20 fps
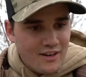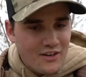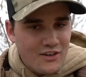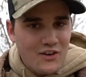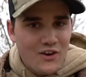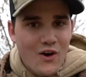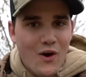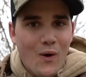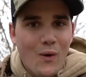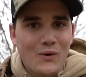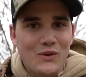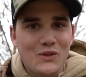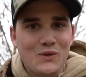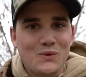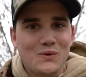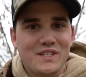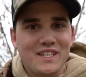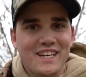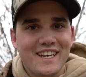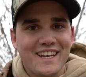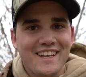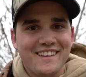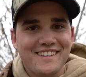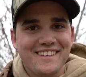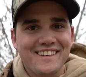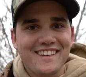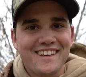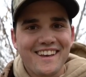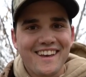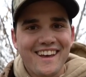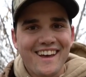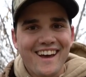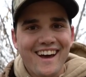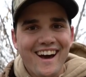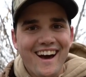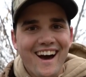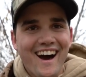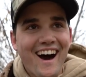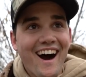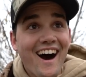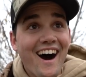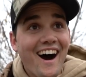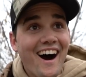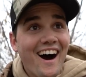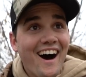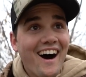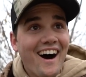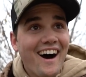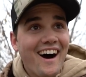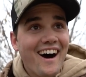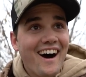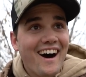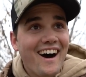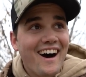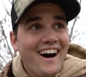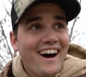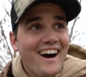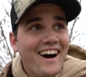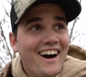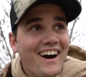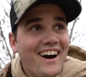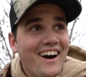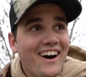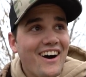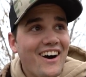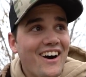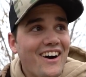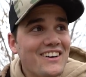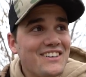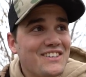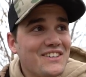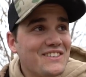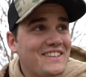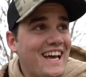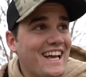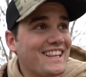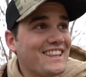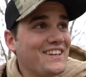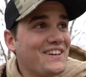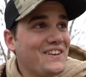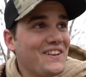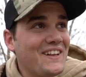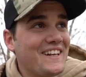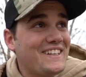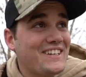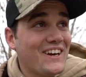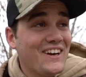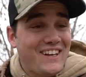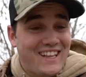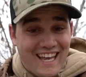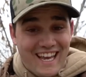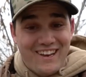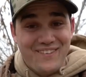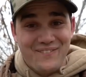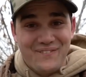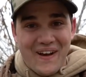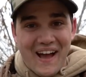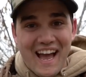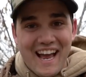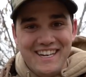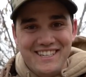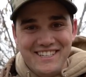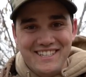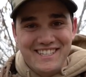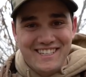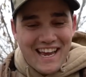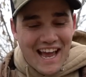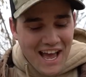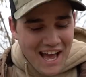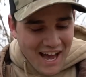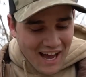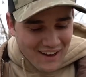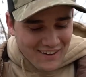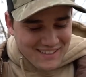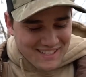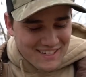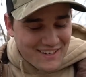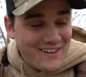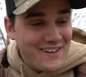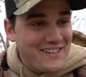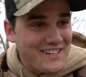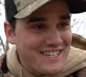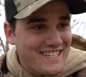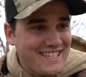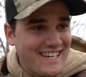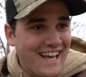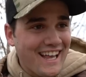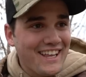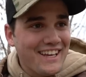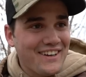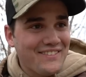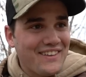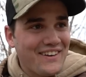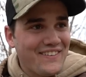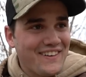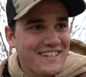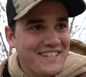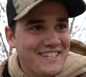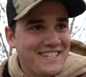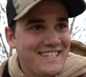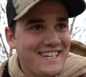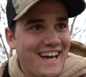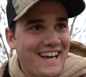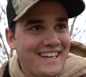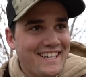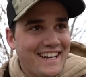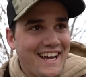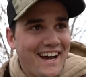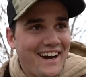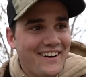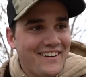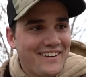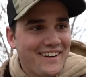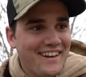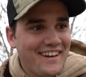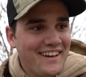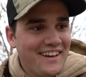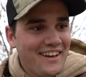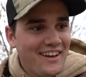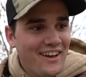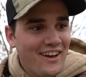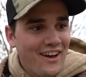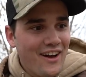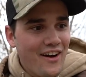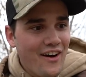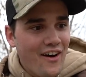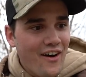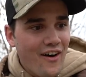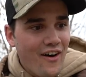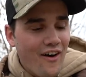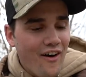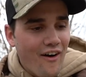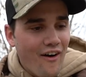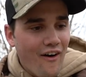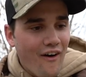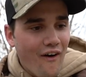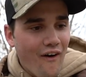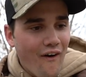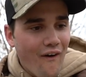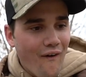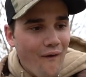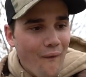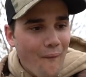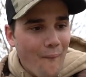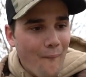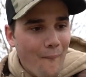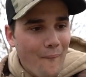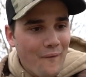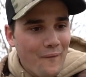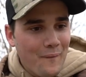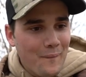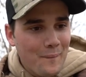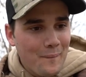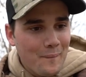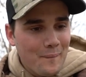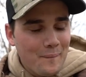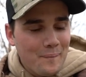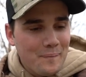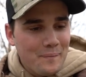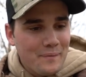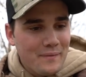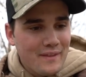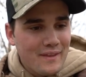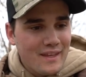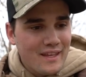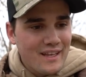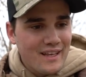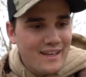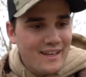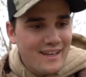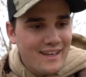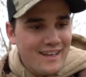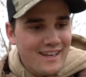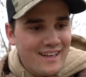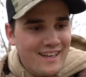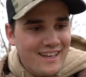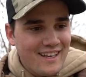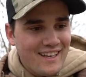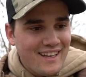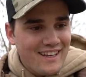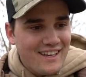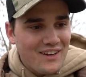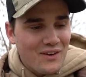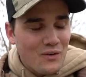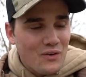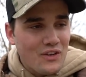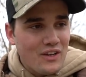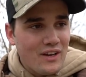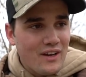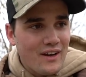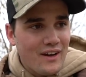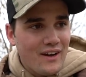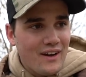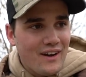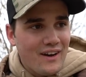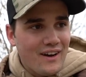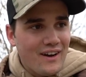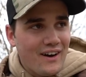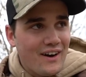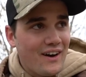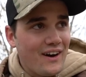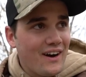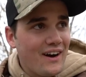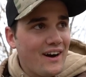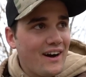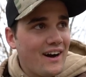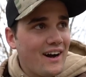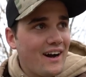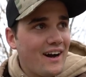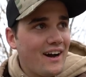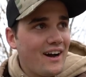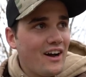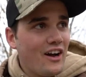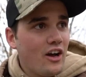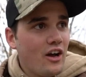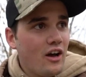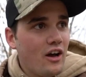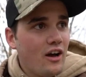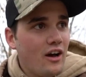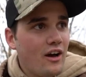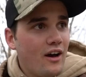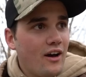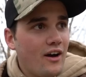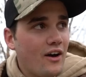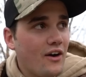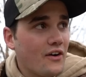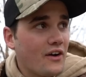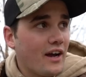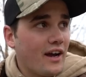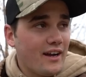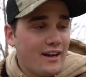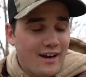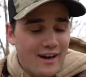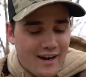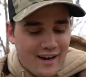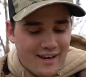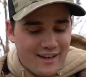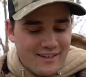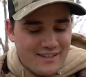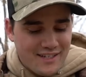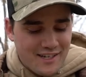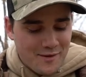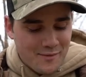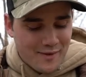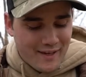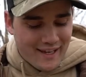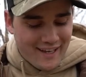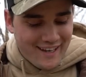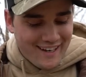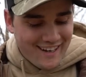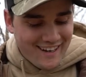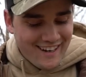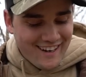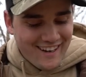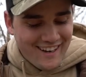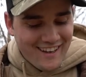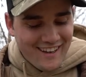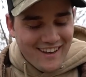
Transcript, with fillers: No, you didn't. I'll bring it to you. Dude, that literally took like five. I just, I was literally just telling him that we just sat down. Yeah. Oh. Was, you won't believe it. I'll come over to you. I, I think I know where you are. Okay. All right. See you in a bit. Okay.